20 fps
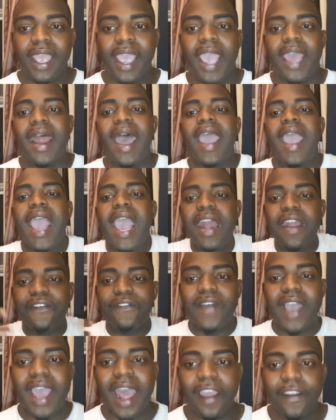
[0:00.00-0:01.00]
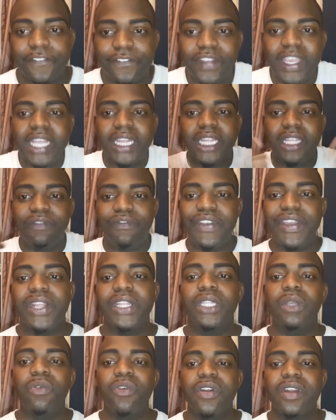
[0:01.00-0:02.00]
And I edify, I feed
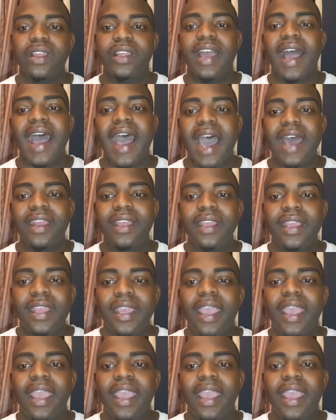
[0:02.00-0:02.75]
it the Word of God.